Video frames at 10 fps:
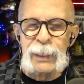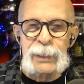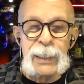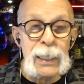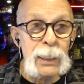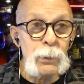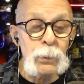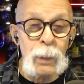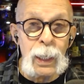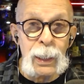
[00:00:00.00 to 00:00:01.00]
And
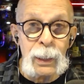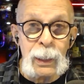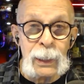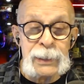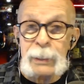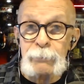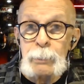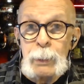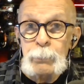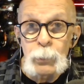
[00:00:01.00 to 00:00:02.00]
now I can't
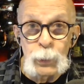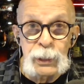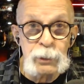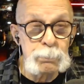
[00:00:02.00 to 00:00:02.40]
remember when.